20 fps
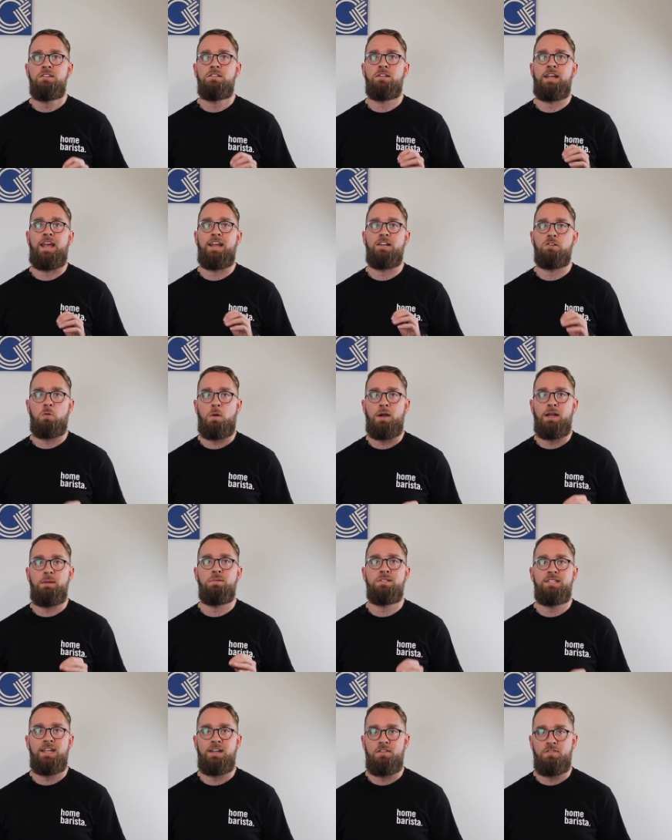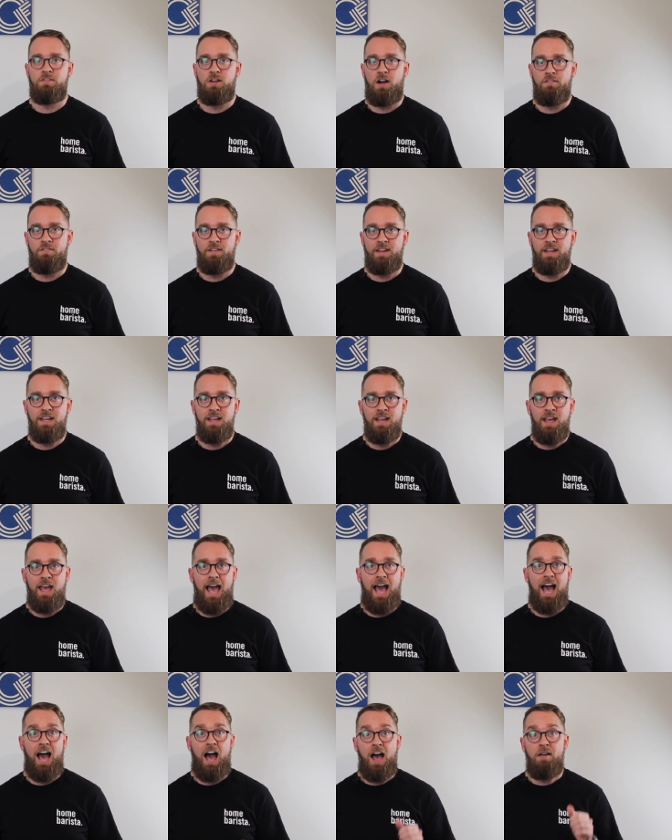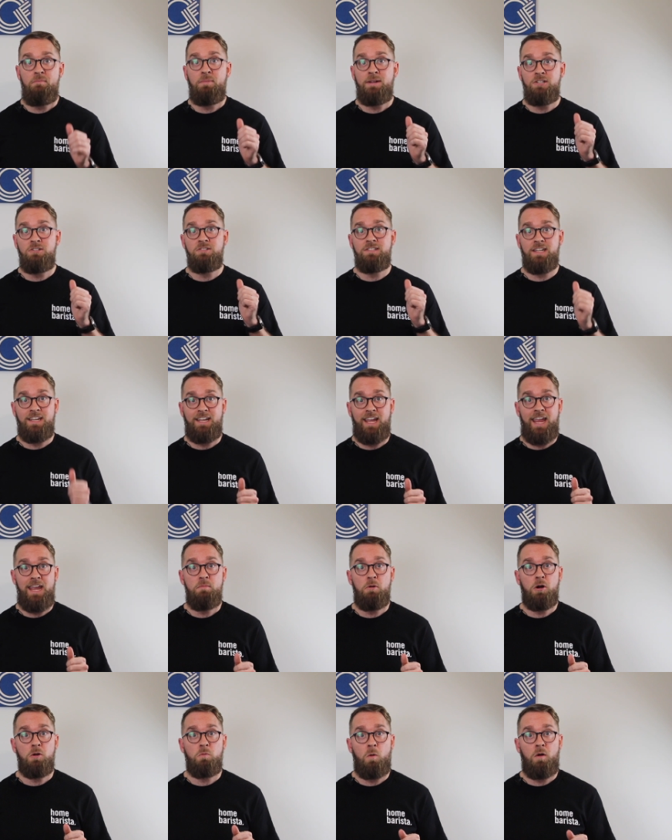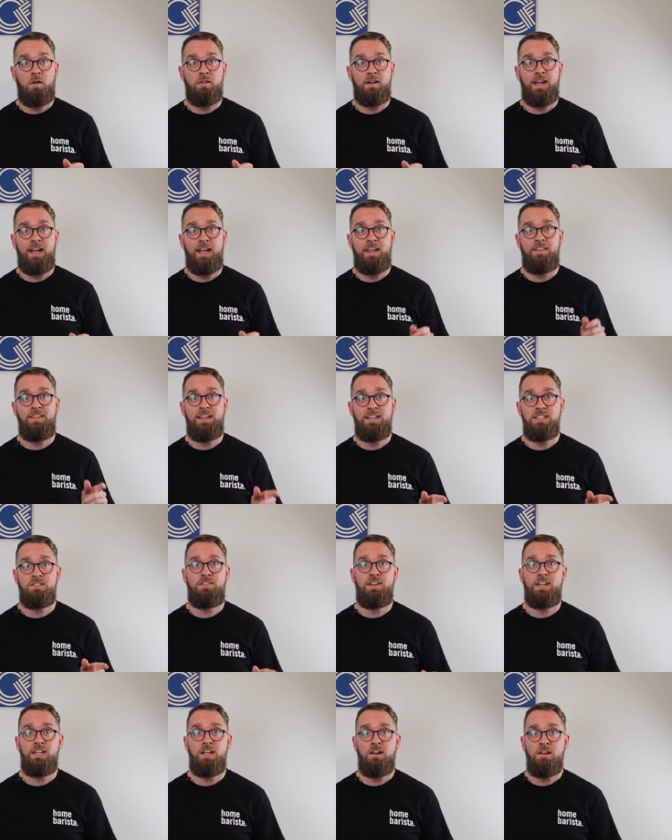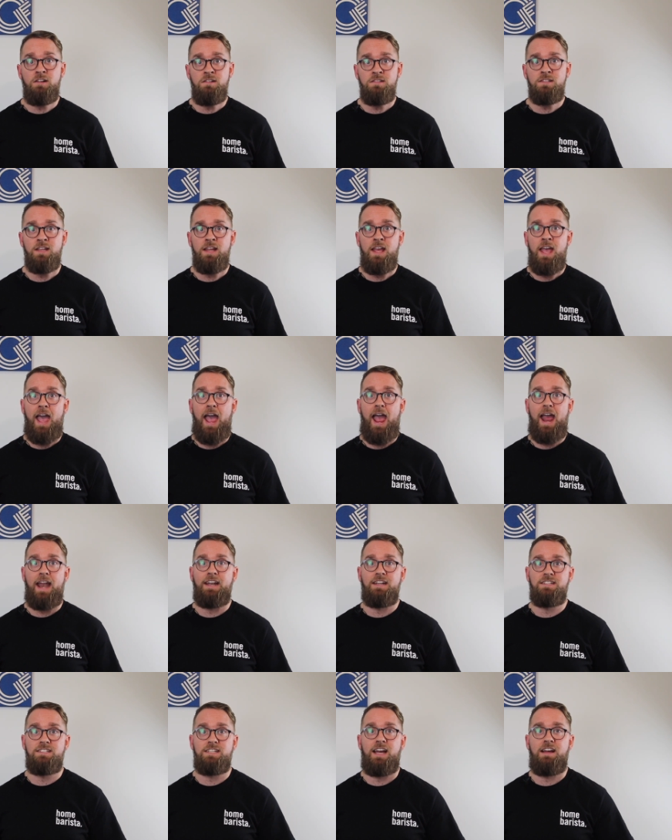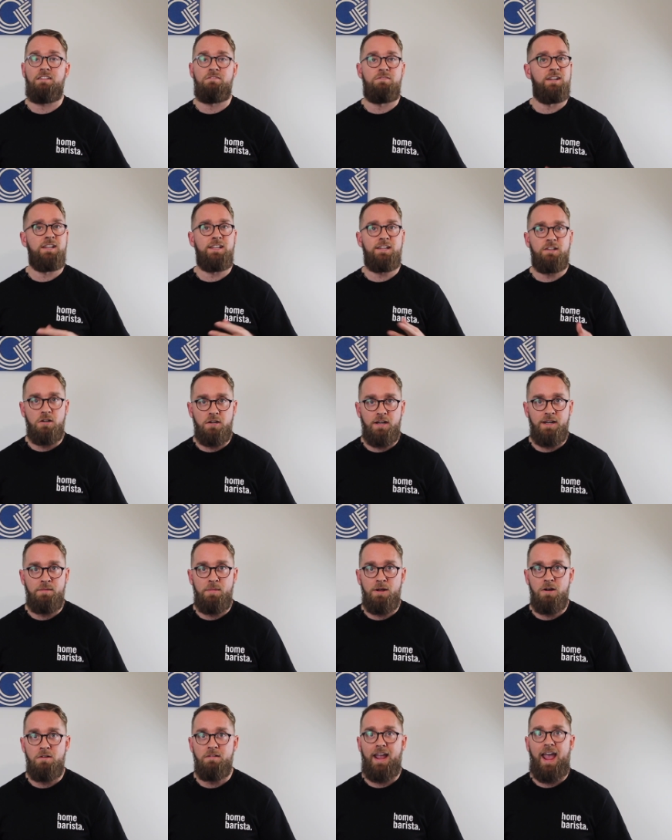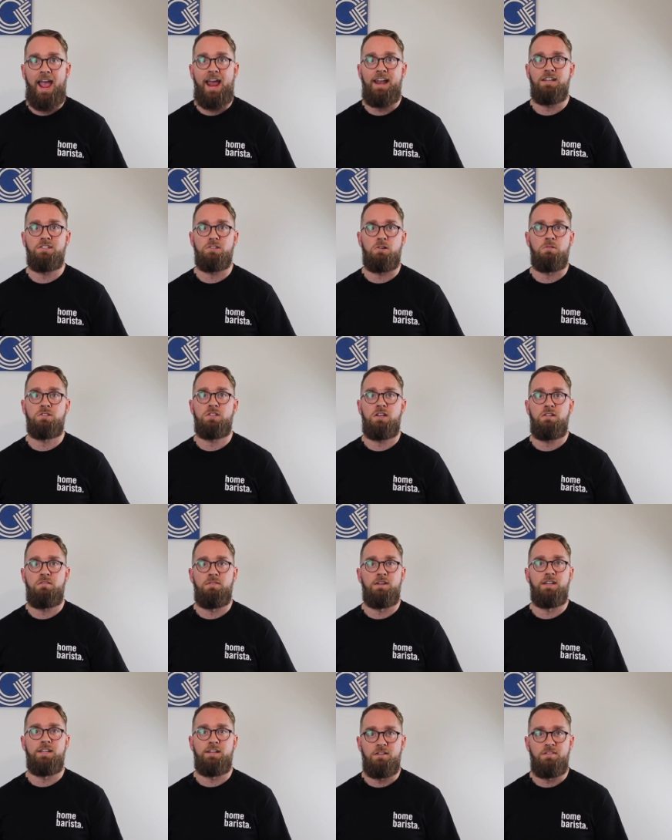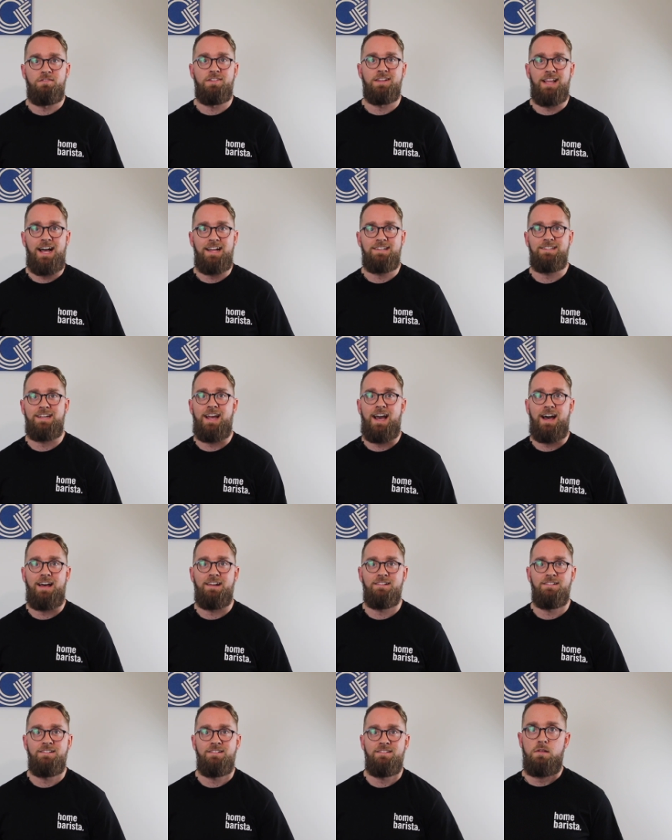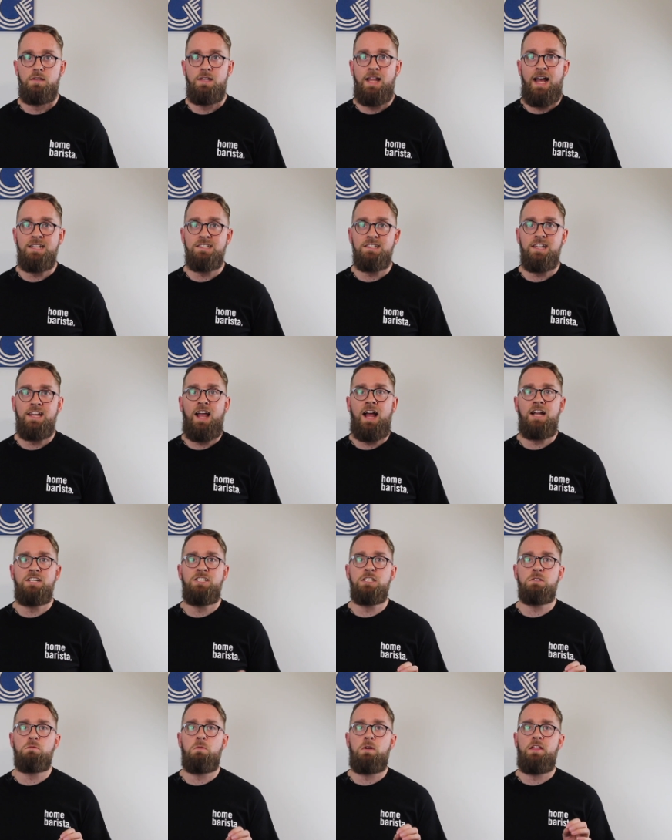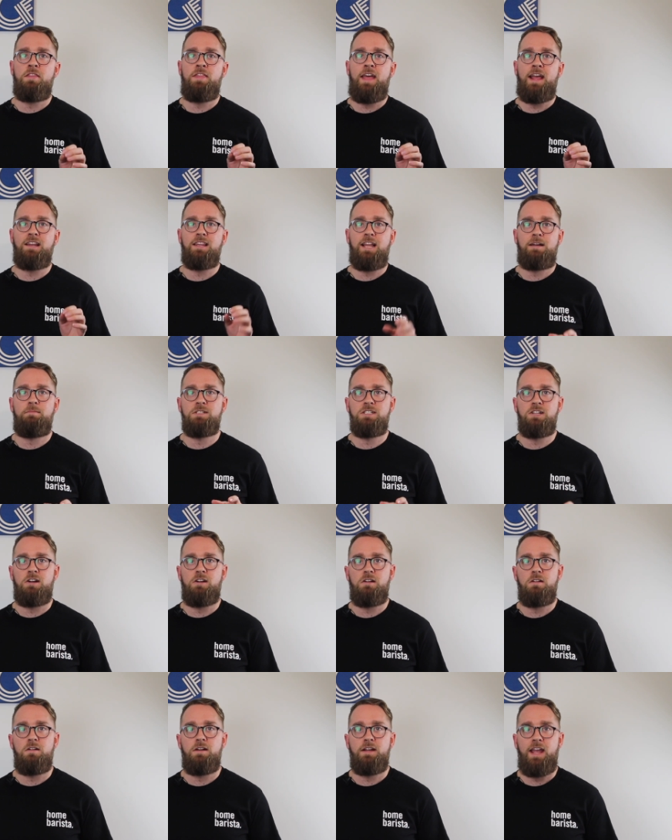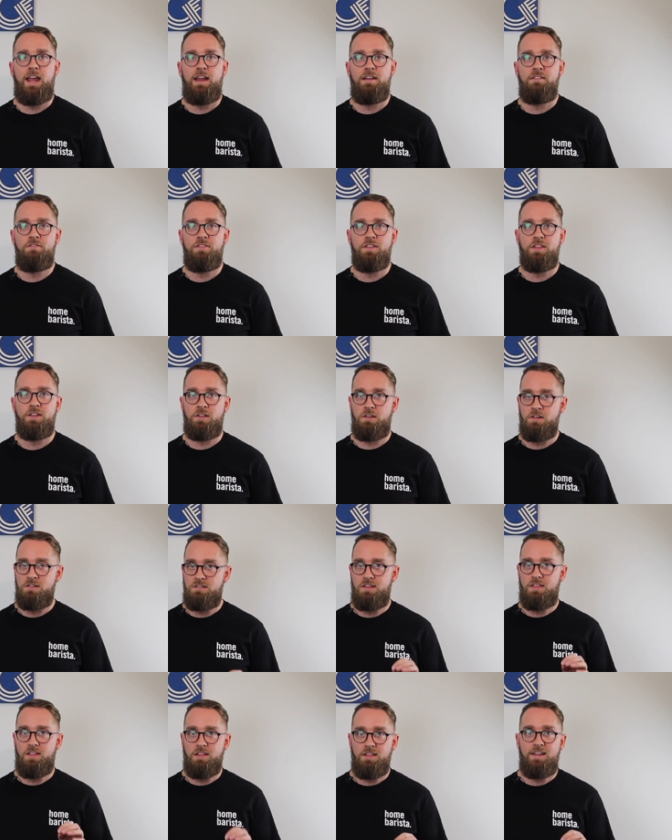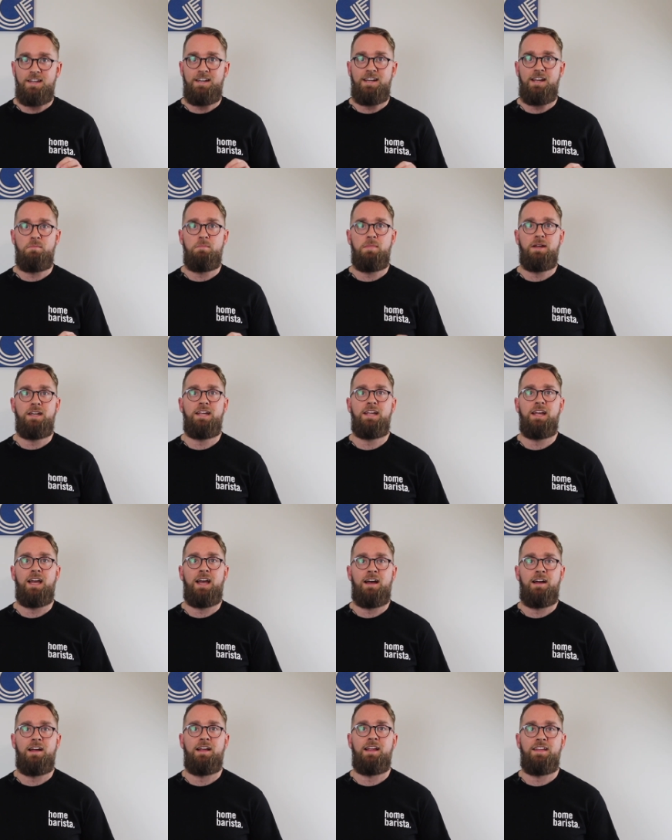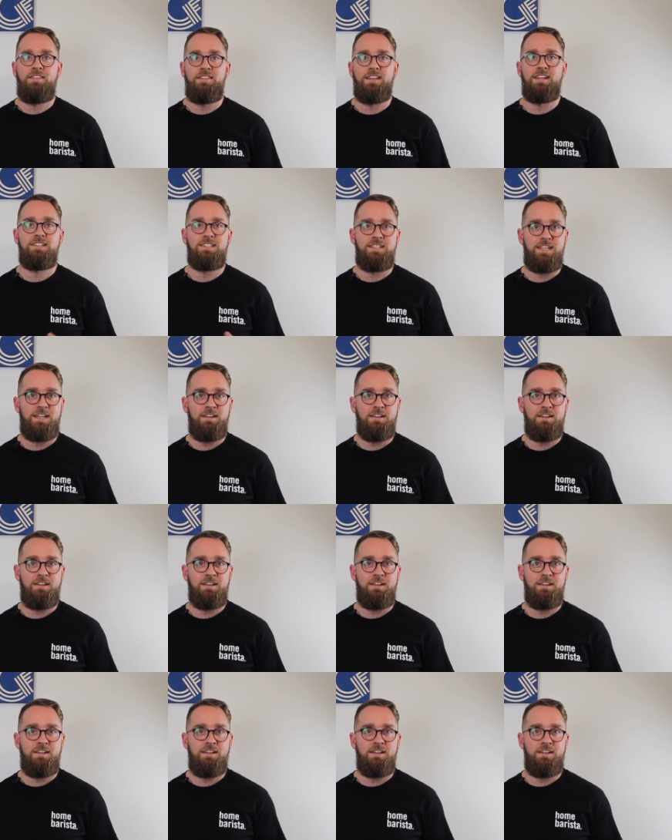to get 20% off coffee. I've been using Keyboard Warrior in these videos, and it's really good in milk, and it's also really good for latte art. Lastly, I just want to thank Lamazocco again for the use of the Linear Mini in this